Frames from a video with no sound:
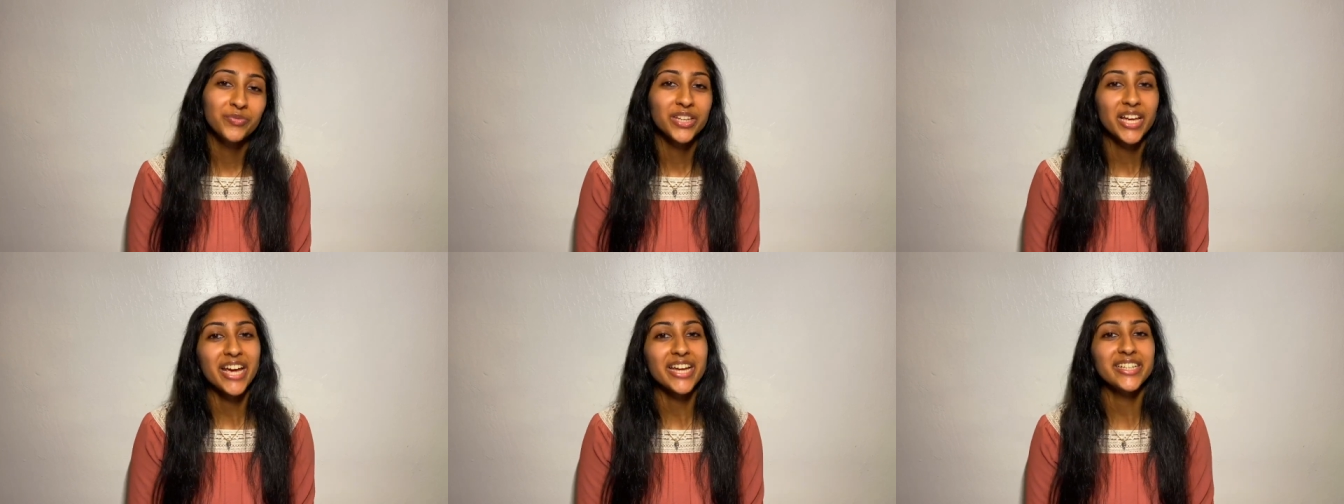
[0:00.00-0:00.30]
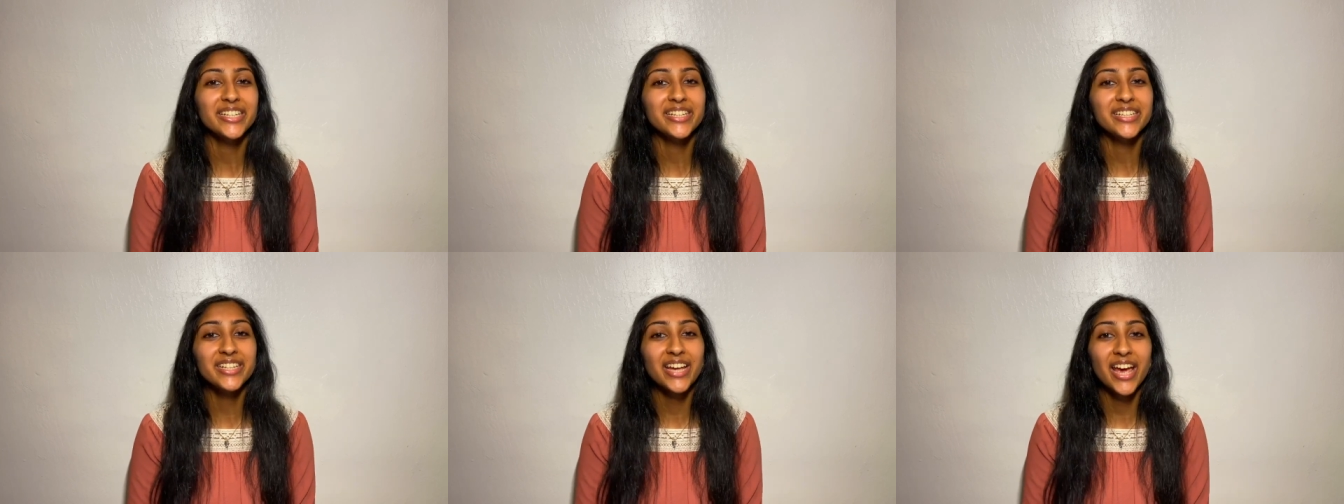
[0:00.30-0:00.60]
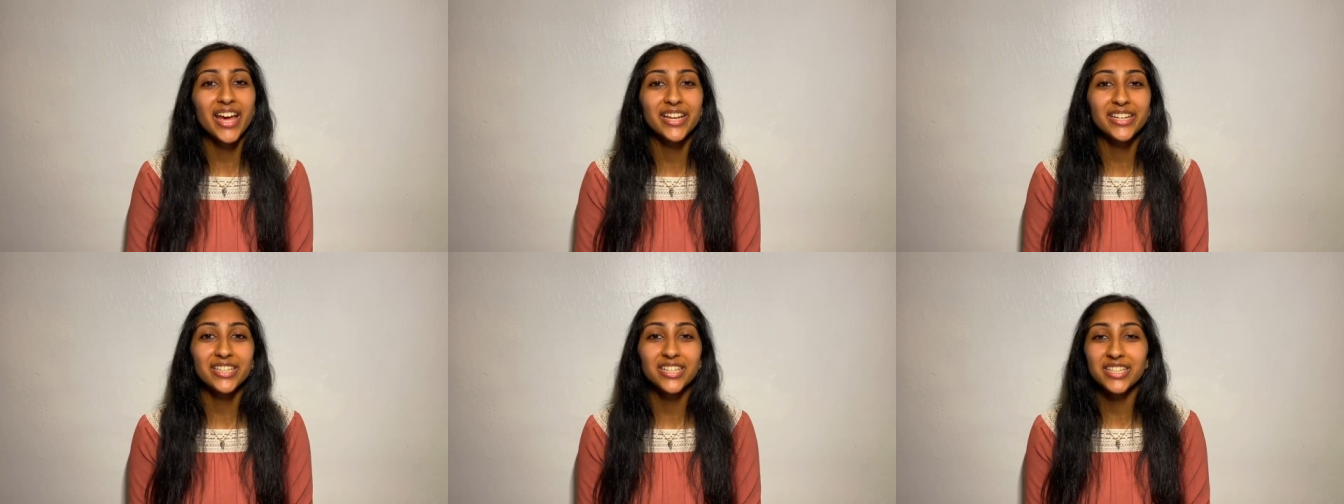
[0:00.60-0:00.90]
and
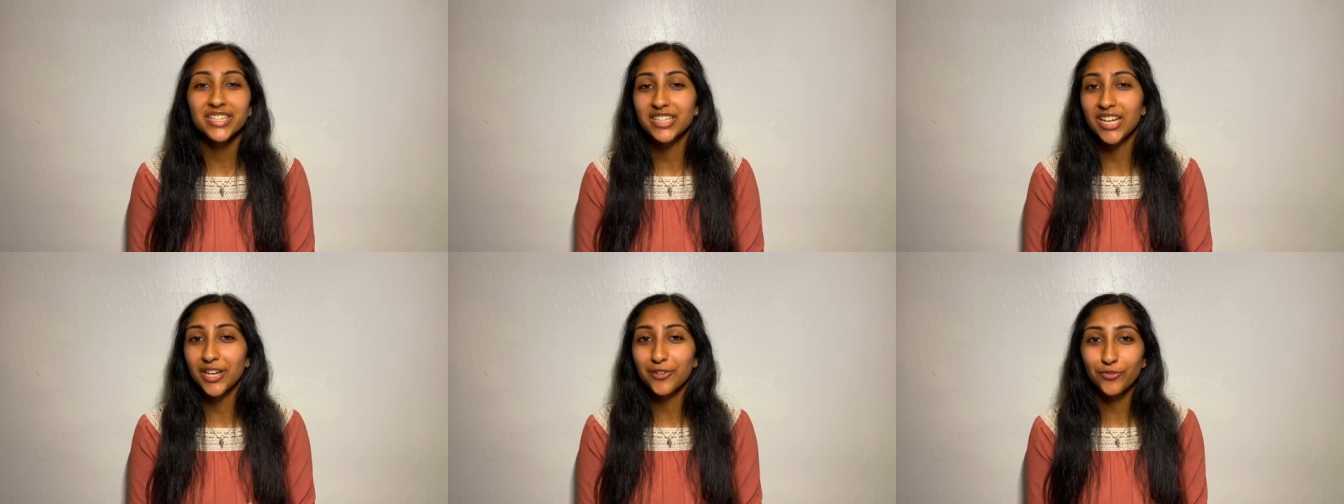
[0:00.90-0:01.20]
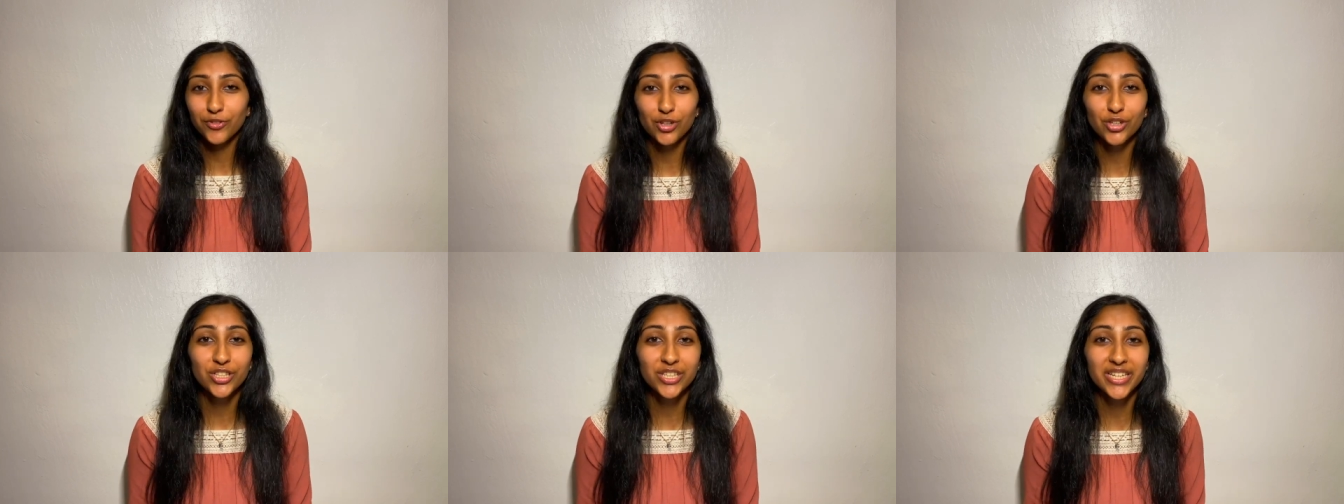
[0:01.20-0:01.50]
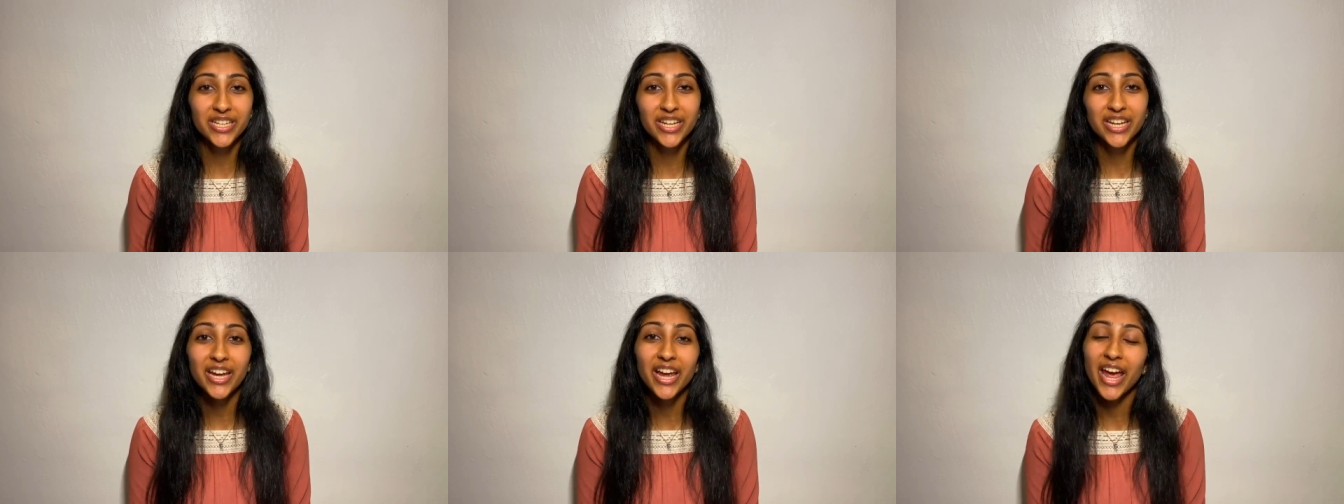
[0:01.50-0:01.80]
attend
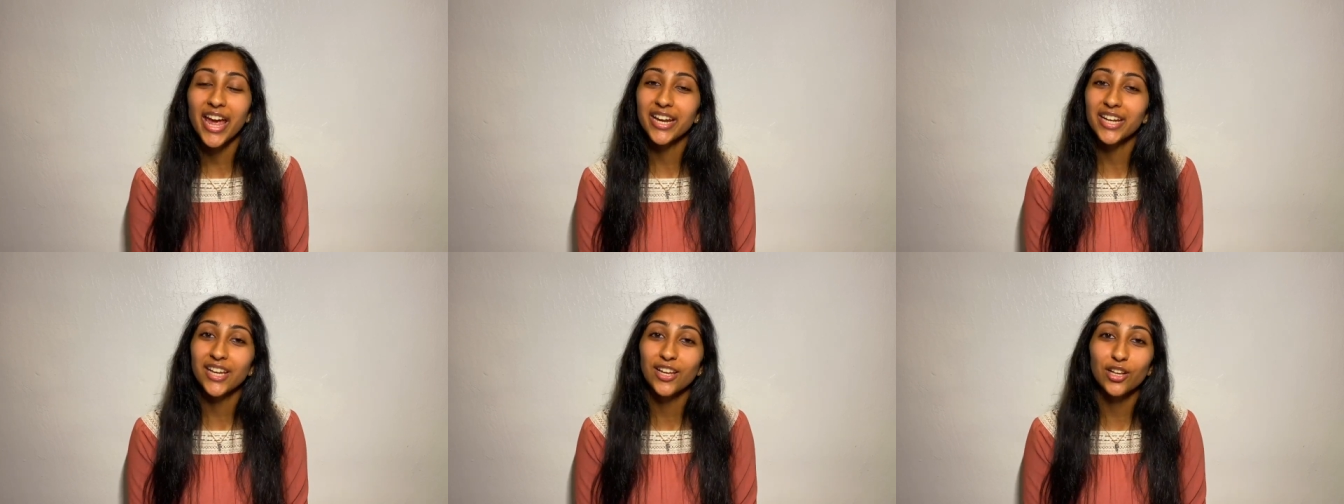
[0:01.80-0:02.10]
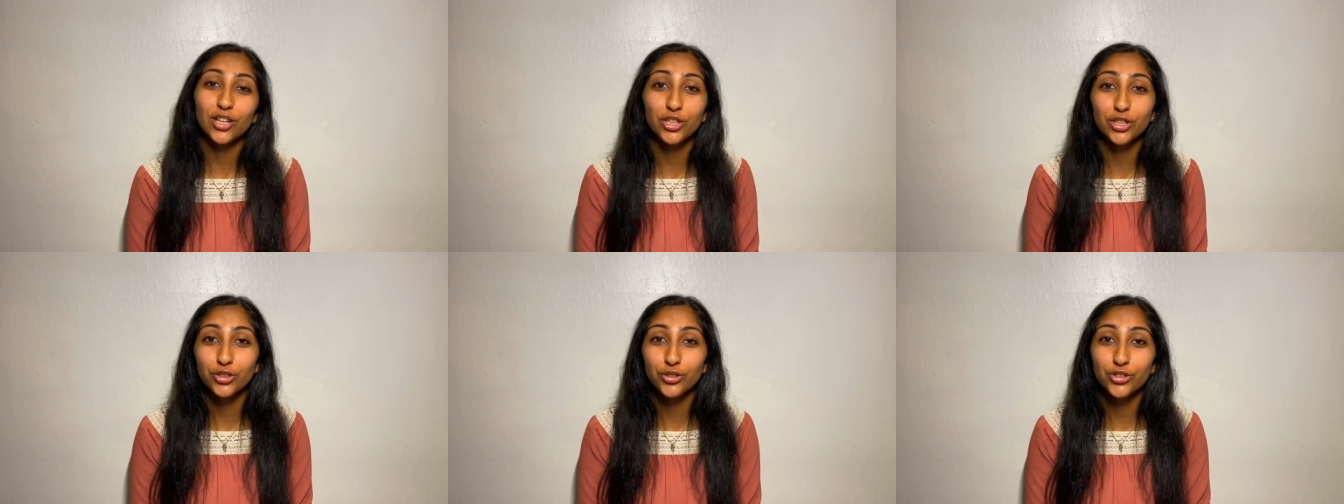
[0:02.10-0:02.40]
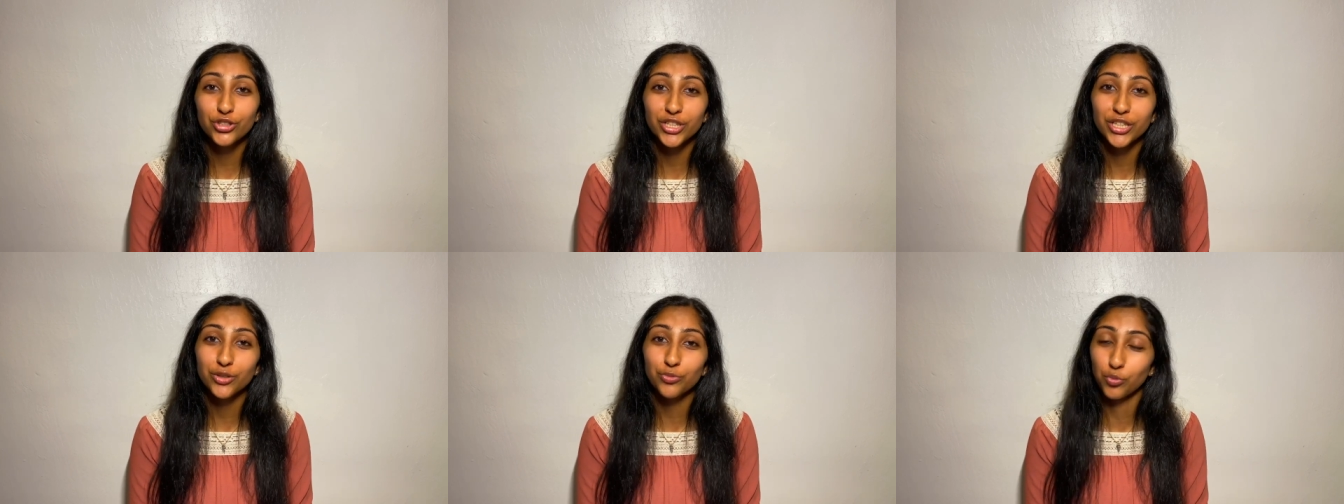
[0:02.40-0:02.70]
diversity and
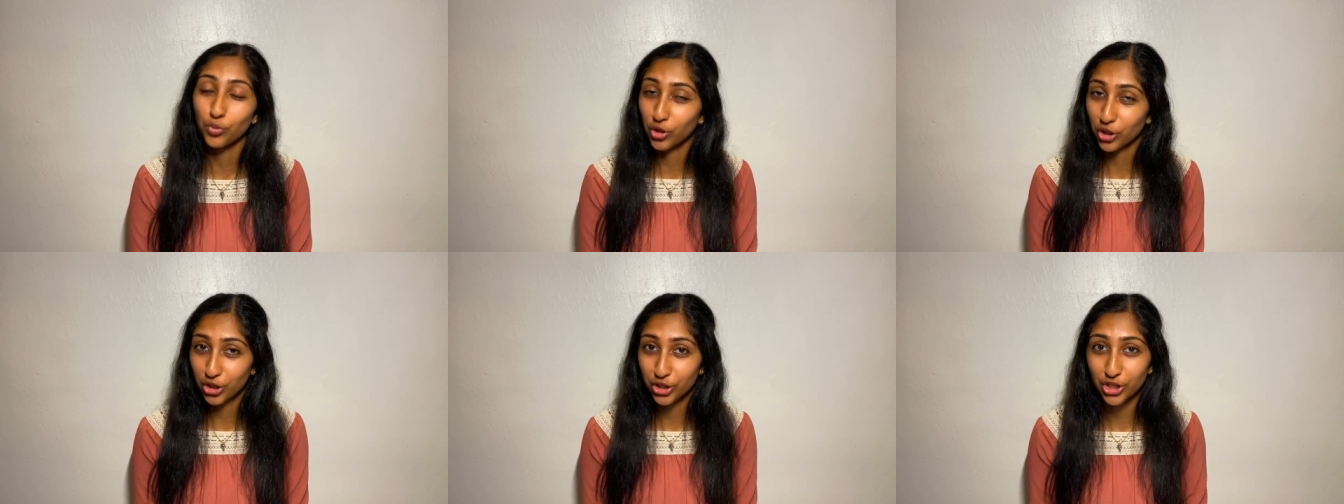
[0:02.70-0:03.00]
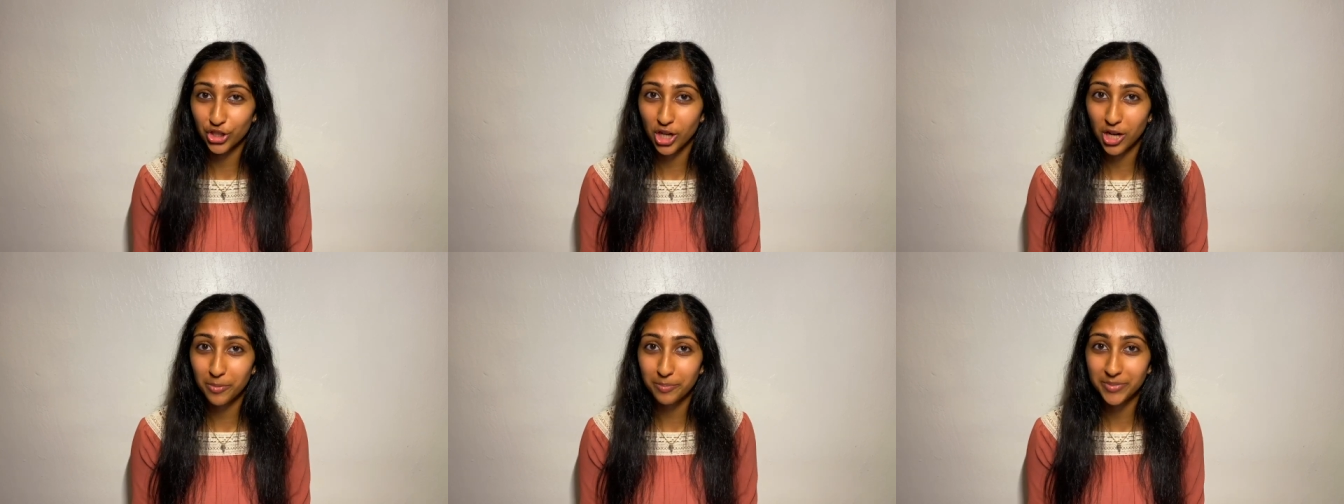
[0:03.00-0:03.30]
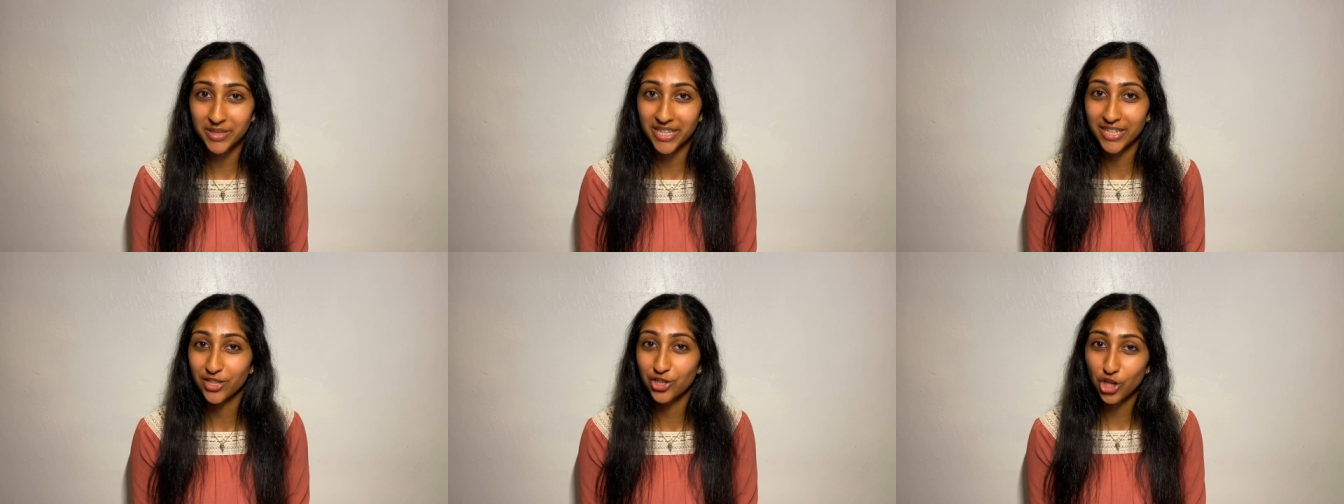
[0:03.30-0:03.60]
inclusion
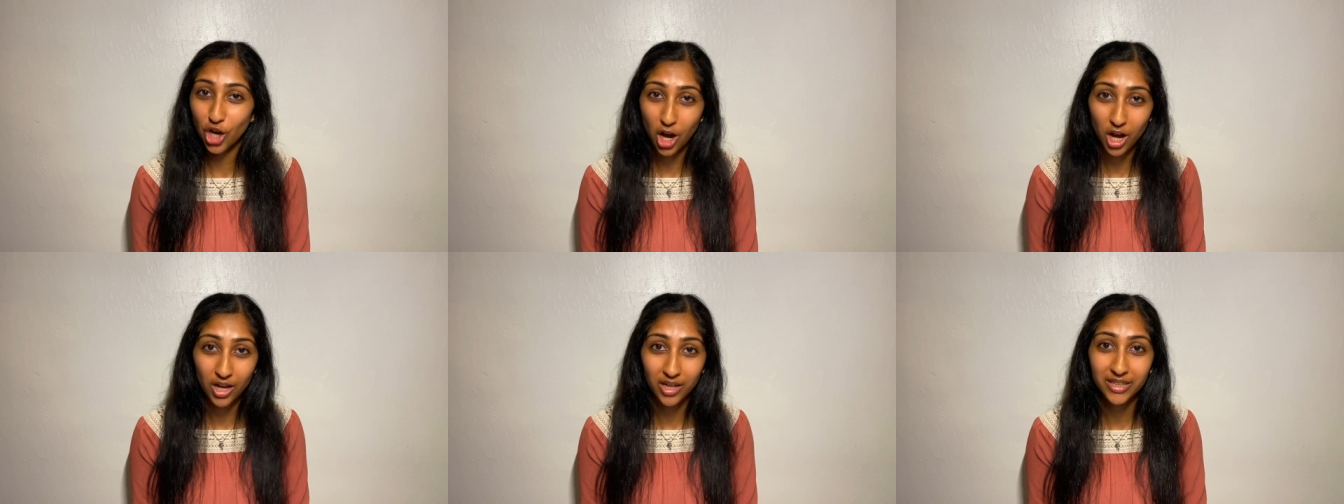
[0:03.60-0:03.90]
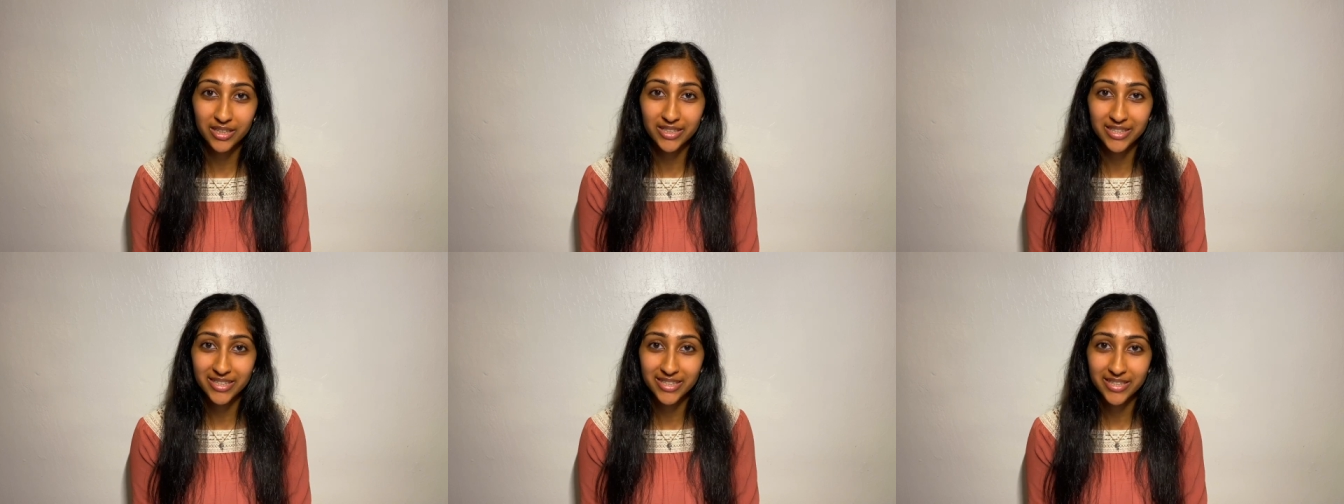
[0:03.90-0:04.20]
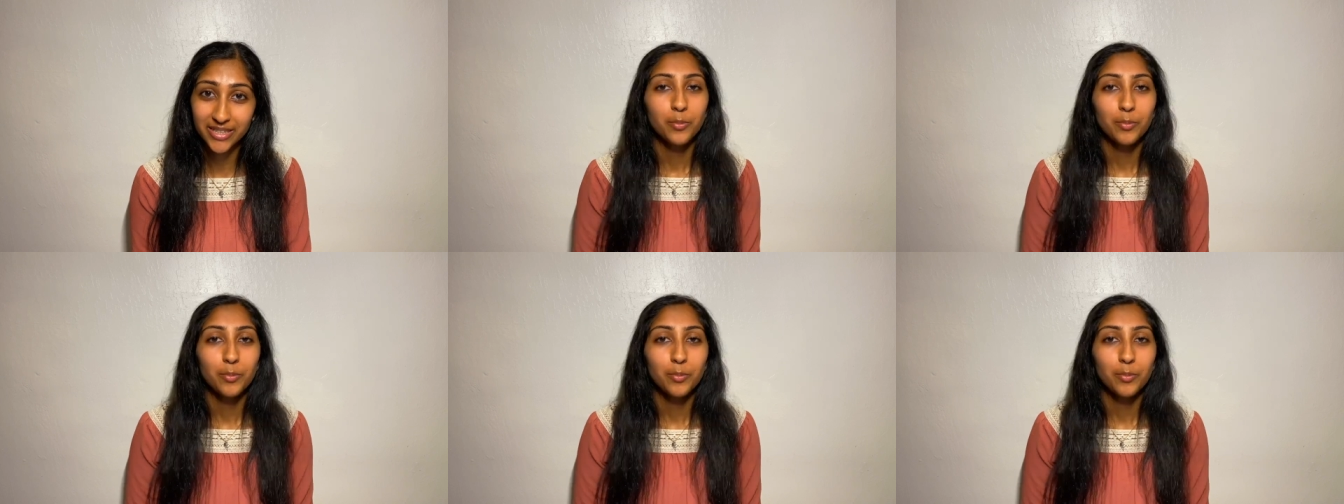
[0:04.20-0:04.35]
workshops and talks.